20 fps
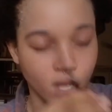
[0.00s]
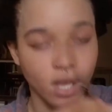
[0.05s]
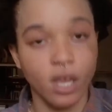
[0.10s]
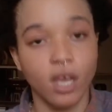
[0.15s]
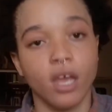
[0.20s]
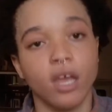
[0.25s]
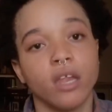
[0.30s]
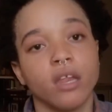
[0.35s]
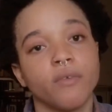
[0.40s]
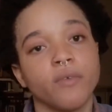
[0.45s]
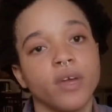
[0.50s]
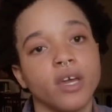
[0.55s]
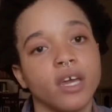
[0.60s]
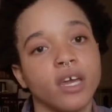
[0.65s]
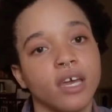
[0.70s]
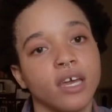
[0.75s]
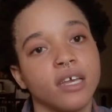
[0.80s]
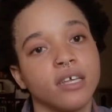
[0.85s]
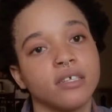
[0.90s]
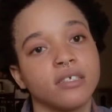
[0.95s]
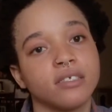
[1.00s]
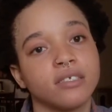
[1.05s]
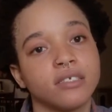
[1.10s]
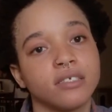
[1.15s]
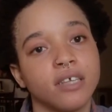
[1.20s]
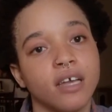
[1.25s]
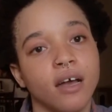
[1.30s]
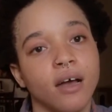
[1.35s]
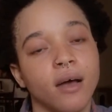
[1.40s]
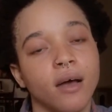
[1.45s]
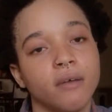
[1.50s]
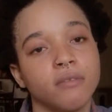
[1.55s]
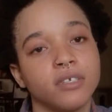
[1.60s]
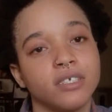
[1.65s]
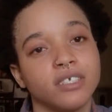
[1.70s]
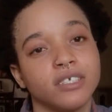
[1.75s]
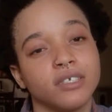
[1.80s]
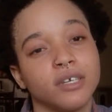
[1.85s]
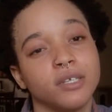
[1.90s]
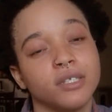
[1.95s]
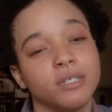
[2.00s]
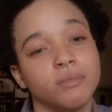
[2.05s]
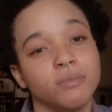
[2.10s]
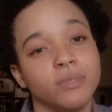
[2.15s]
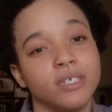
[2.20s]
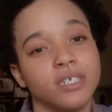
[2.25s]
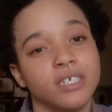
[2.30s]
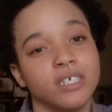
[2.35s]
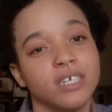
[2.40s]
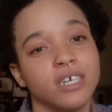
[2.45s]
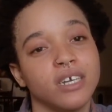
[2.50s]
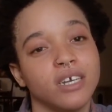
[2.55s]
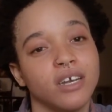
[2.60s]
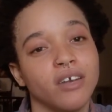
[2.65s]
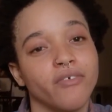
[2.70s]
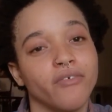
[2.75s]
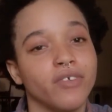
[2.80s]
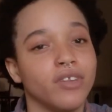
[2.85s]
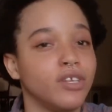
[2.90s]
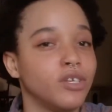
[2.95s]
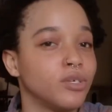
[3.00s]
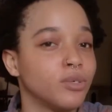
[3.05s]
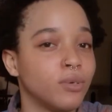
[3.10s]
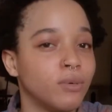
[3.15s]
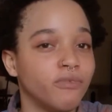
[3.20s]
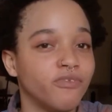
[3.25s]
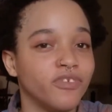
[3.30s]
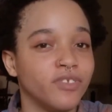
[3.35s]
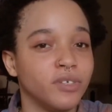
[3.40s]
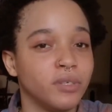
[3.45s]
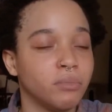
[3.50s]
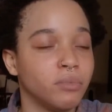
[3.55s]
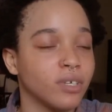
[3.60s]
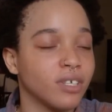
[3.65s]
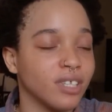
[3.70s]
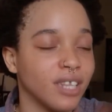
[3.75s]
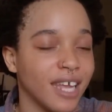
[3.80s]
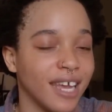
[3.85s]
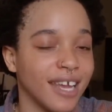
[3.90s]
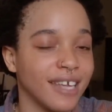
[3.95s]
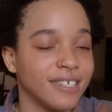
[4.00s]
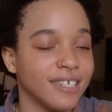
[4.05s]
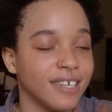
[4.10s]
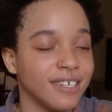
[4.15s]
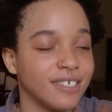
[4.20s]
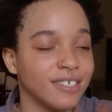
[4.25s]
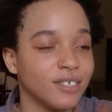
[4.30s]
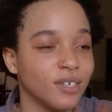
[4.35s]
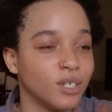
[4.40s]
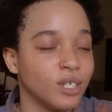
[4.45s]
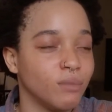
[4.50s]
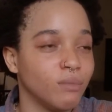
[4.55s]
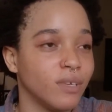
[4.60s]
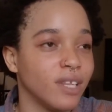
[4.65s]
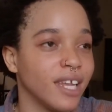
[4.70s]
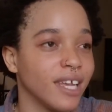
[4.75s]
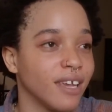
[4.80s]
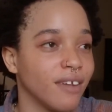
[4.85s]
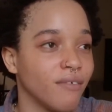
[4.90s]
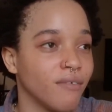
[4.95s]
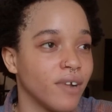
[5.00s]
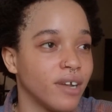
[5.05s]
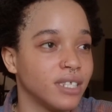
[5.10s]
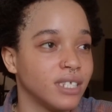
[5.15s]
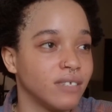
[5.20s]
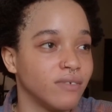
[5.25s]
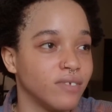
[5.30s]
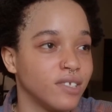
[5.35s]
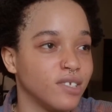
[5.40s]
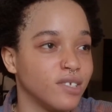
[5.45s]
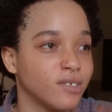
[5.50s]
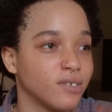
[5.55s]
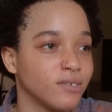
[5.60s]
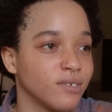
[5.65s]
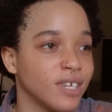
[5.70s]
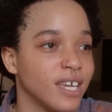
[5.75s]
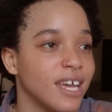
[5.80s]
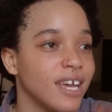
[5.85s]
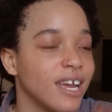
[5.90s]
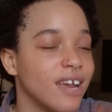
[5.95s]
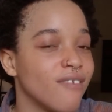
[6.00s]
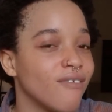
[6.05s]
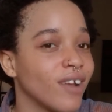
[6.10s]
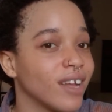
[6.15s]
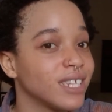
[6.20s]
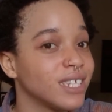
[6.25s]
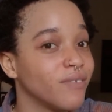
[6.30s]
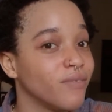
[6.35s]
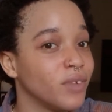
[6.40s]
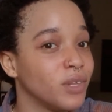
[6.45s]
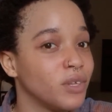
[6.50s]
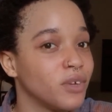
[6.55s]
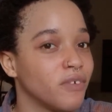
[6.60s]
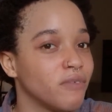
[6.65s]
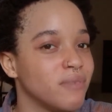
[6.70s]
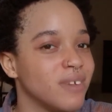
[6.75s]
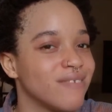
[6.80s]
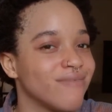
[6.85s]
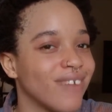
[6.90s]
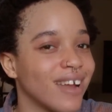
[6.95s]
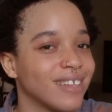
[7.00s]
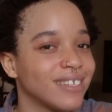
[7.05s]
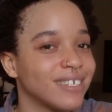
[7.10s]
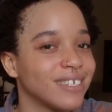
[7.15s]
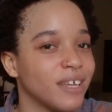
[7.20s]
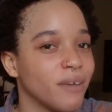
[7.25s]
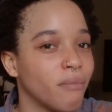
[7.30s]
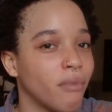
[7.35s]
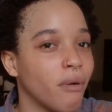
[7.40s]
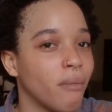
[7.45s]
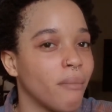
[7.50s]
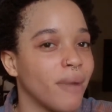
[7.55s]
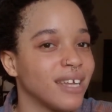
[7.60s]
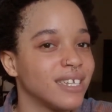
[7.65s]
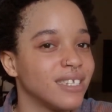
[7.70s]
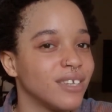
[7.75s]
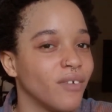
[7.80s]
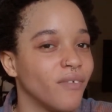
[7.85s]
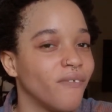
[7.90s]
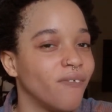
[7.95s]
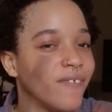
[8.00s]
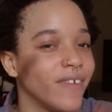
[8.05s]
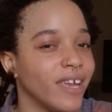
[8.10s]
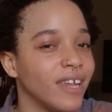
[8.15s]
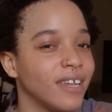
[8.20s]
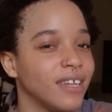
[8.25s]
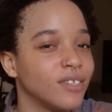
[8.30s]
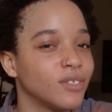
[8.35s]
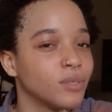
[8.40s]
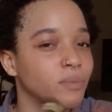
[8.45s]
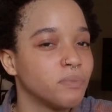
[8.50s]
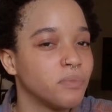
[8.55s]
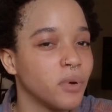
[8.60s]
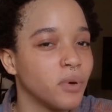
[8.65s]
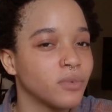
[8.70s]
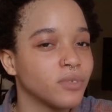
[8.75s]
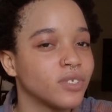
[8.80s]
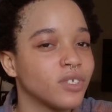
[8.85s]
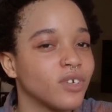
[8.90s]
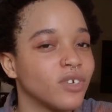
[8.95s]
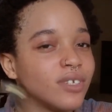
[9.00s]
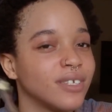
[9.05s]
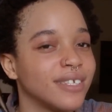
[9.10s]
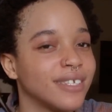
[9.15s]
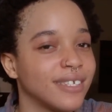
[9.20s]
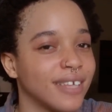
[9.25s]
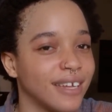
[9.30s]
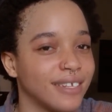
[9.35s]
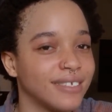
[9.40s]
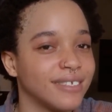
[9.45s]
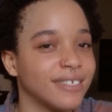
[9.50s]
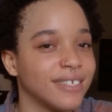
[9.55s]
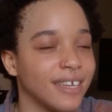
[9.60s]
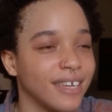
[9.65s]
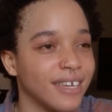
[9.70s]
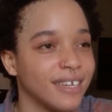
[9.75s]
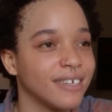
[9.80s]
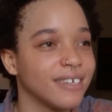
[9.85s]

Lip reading: Anyway, guys, this is going to be a really short video. Like I said, it's going to be like a ranting video of me ranting about myself failing to post on a Saturday.